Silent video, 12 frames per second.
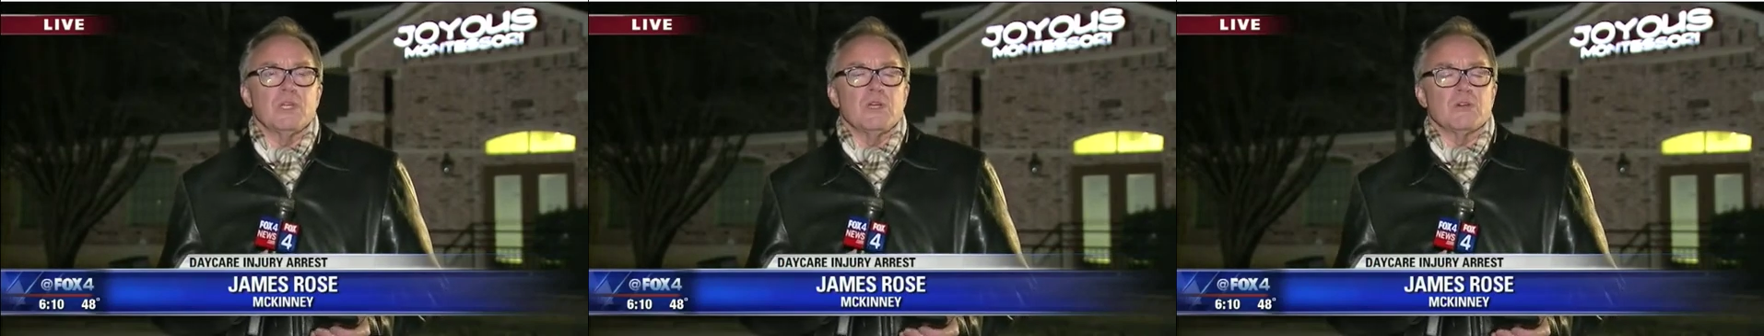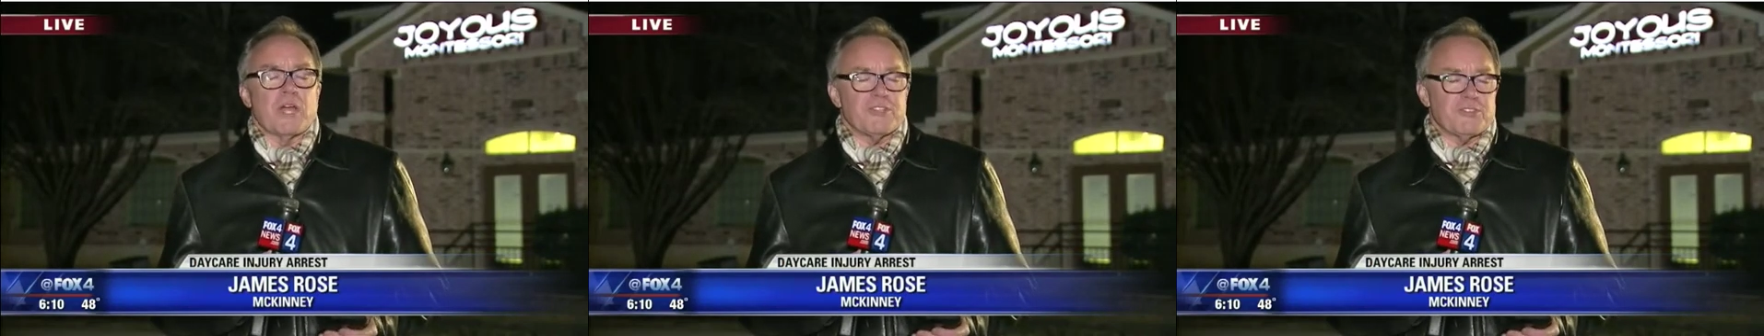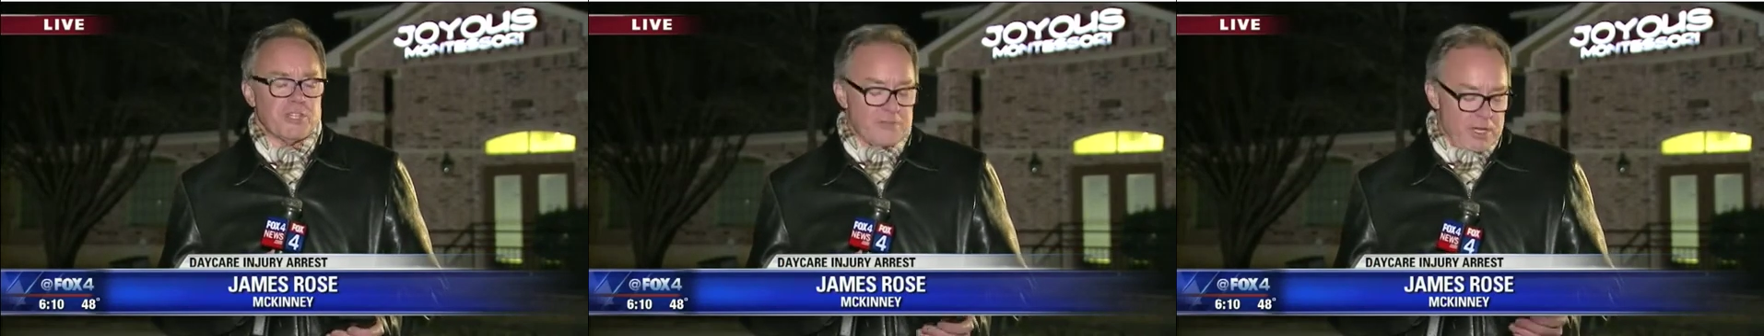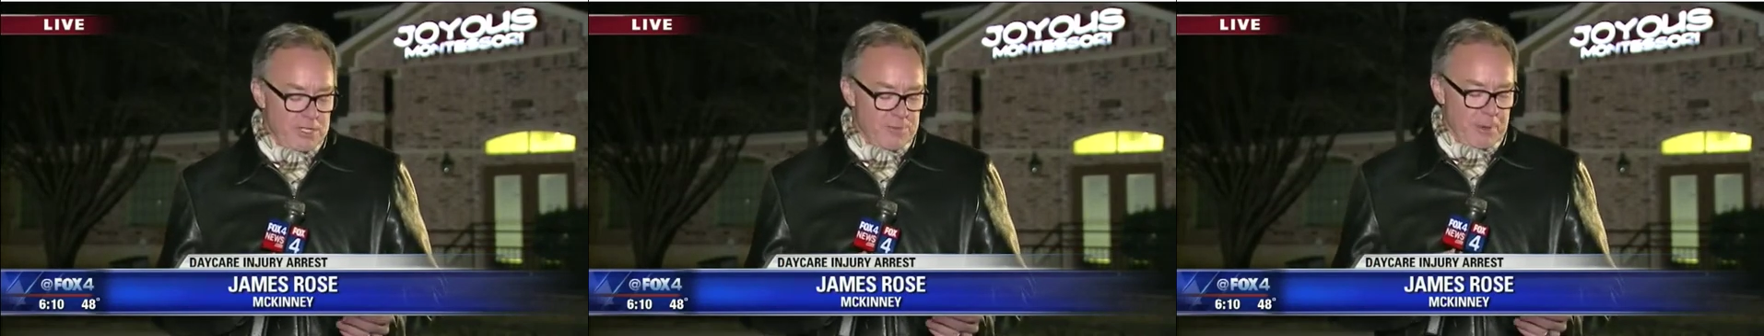Right, Steve.
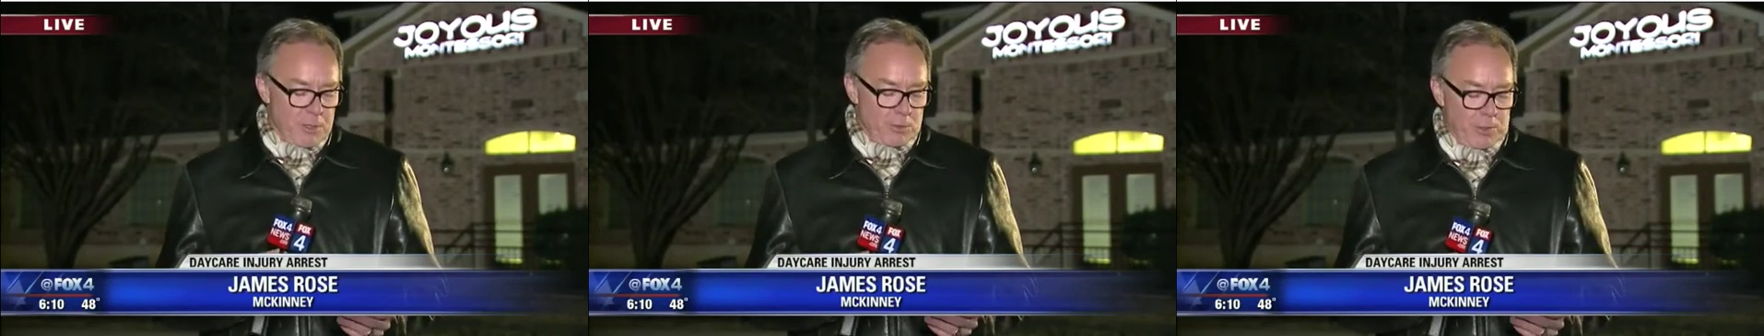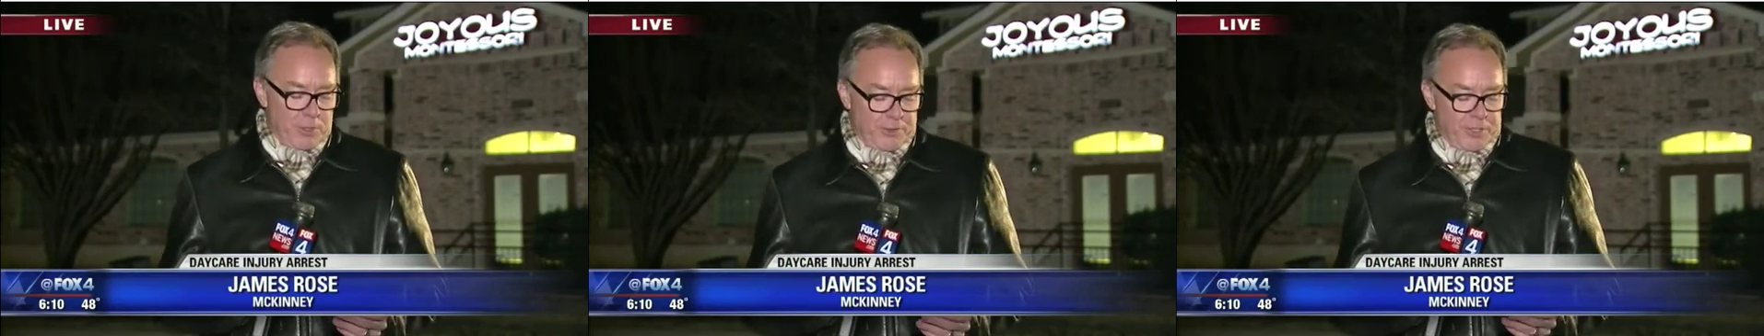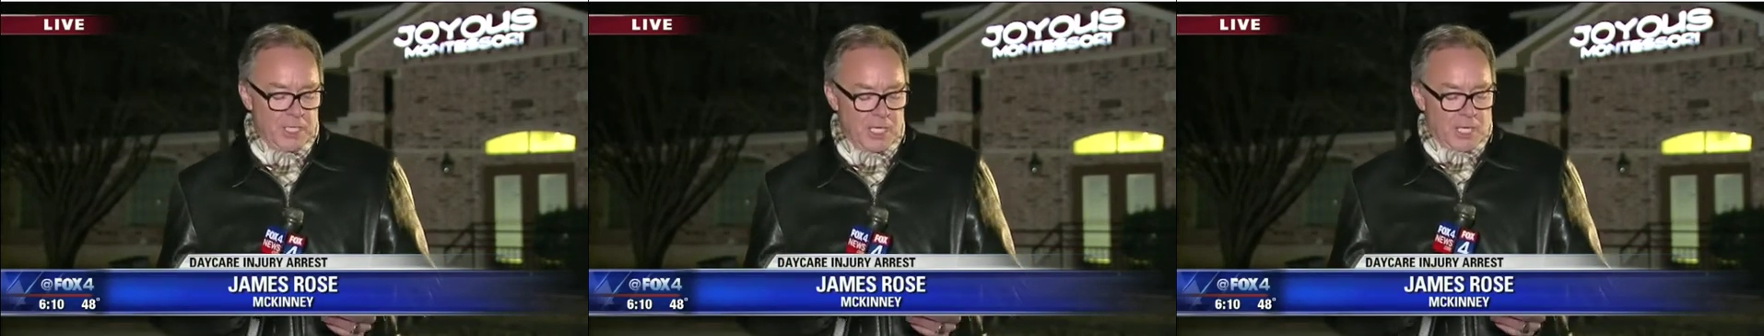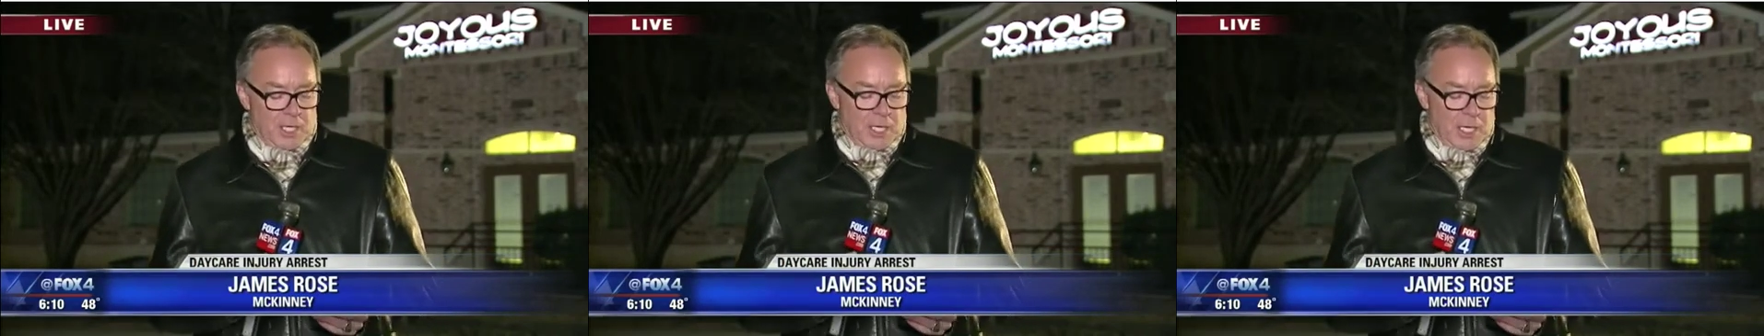I spoke with the
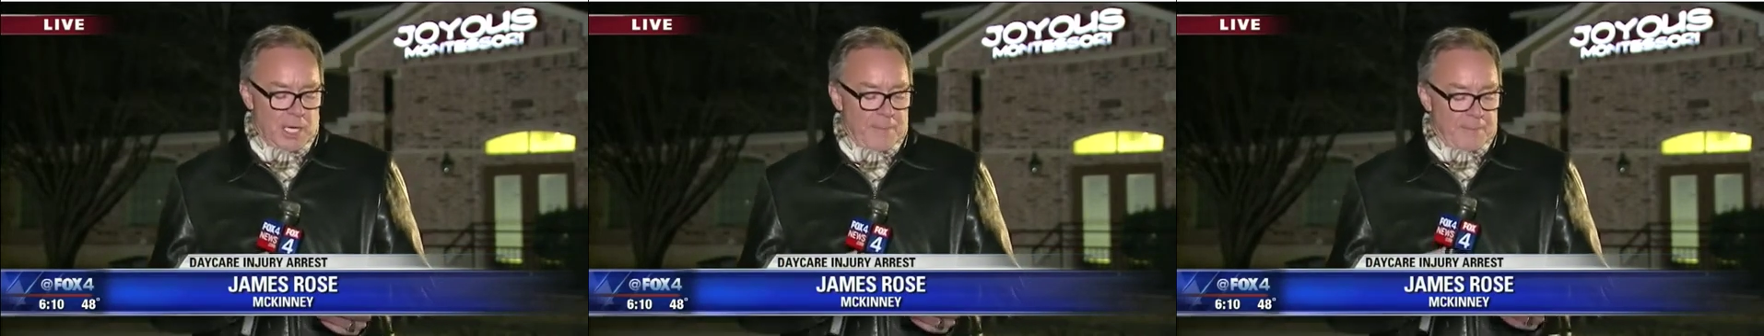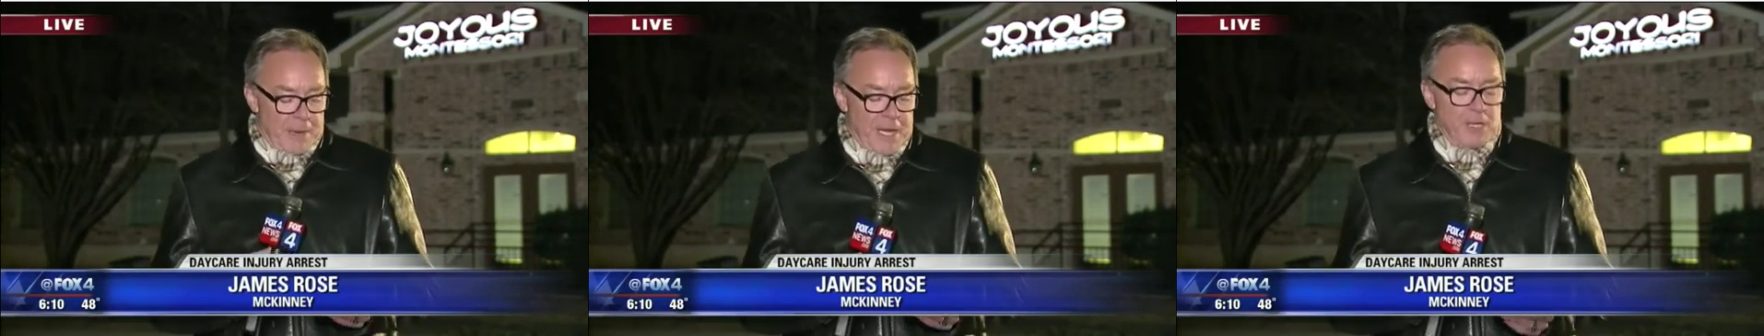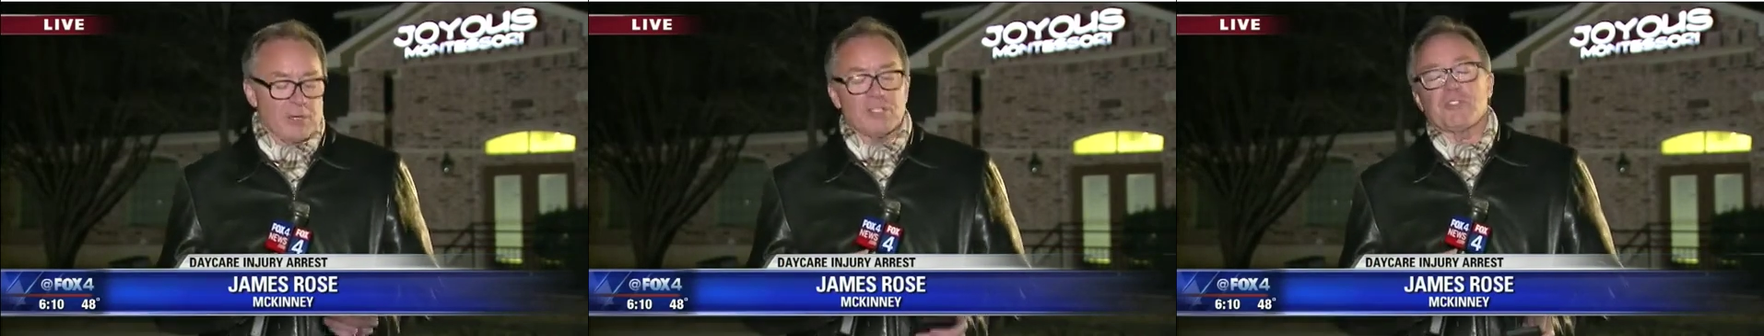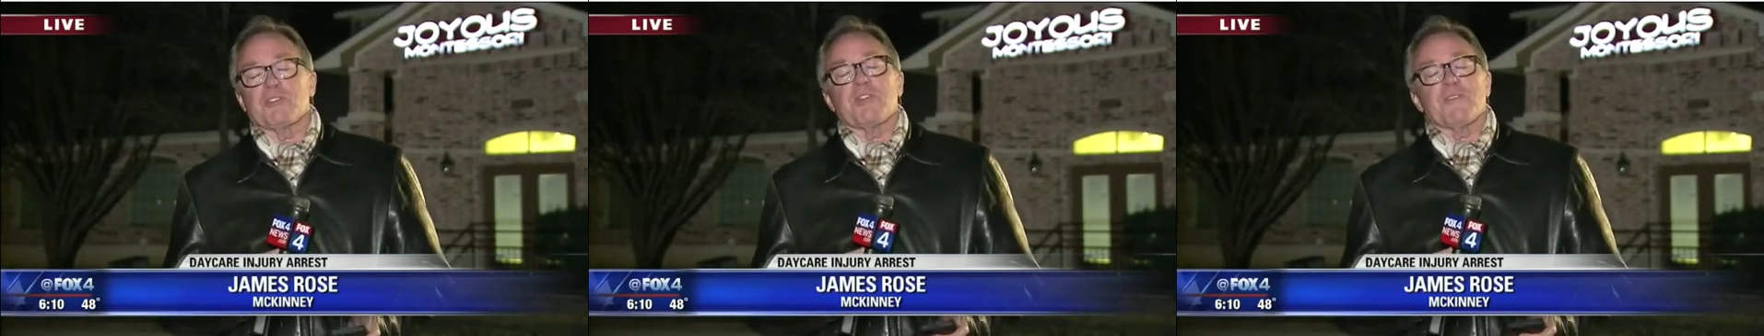
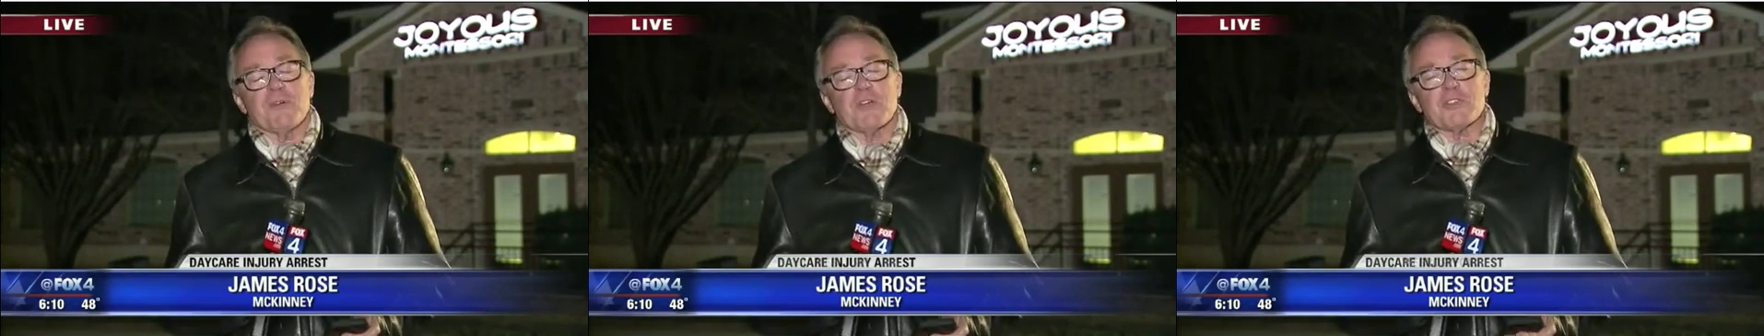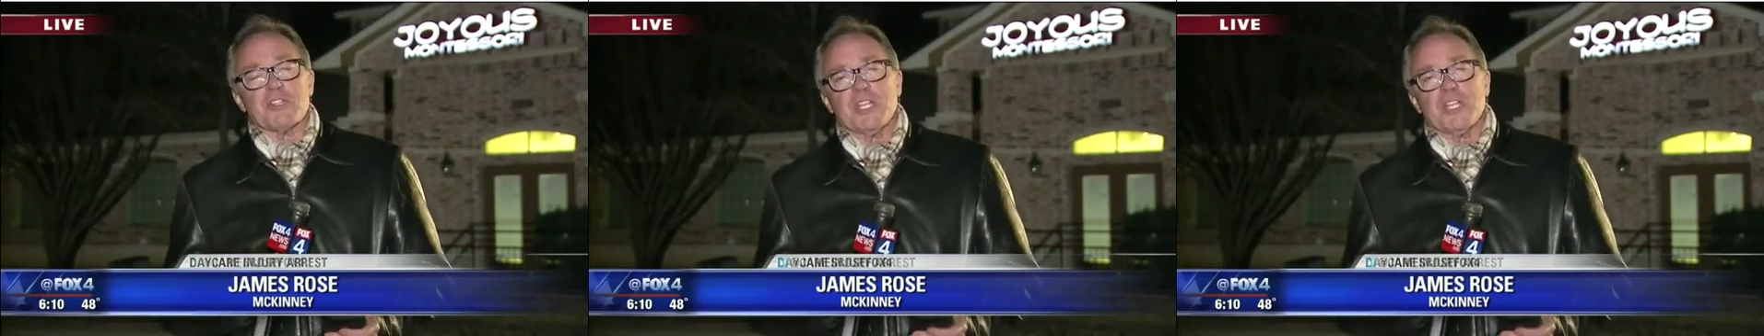parents of the first